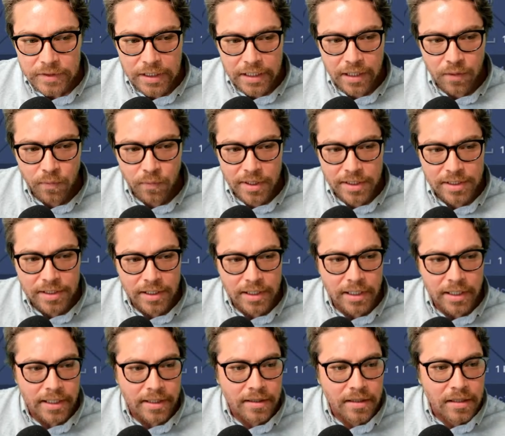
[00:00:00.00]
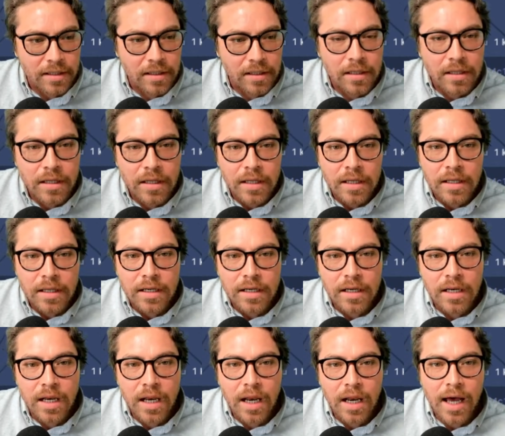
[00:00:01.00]
And once again,
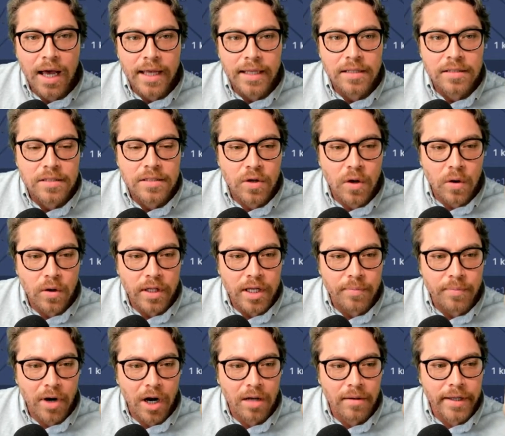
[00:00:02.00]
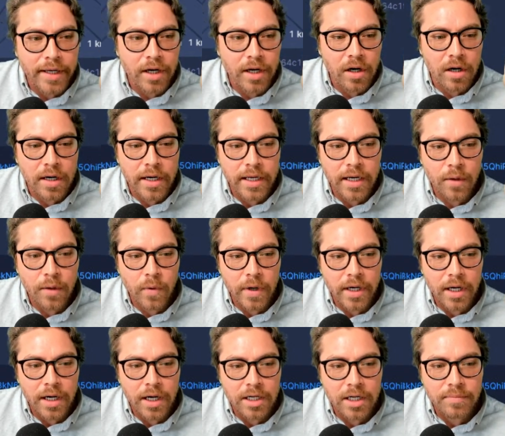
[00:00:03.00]
not totally probably earn it
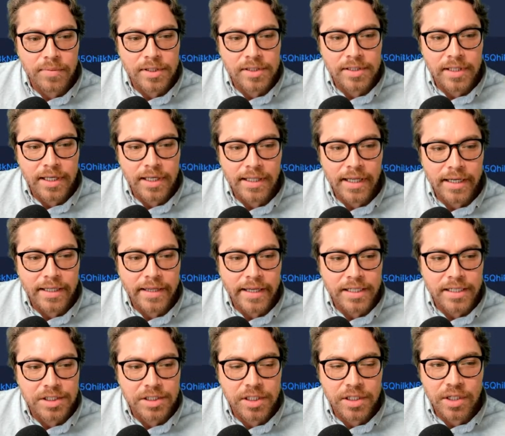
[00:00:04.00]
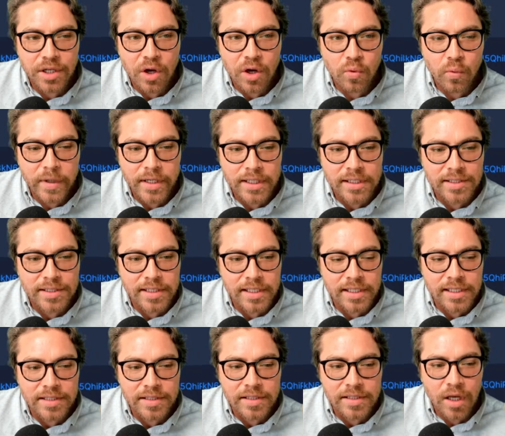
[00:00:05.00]
100% like they should. No
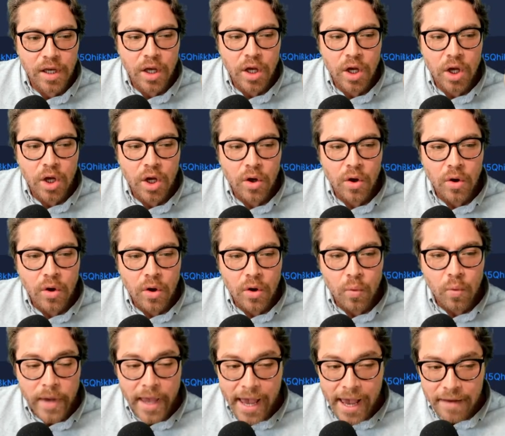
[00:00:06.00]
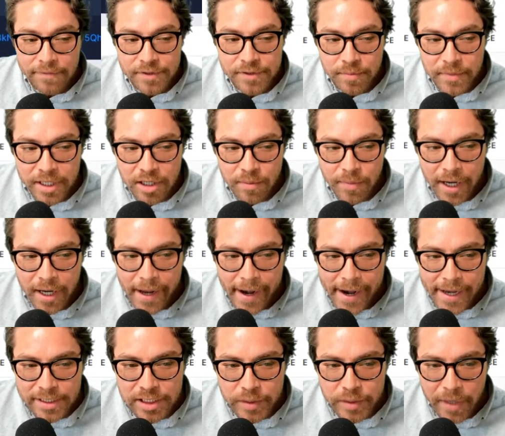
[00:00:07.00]
witnesses. We have some nearby
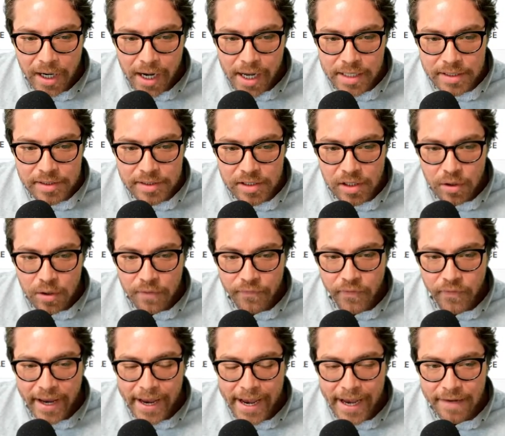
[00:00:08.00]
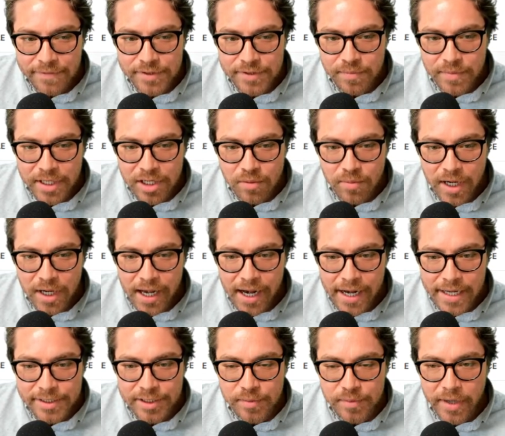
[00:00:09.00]
hotspots. So if we have some nearby
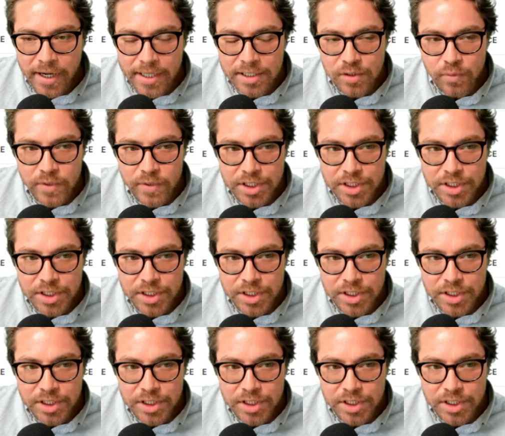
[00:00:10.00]
hotspots, we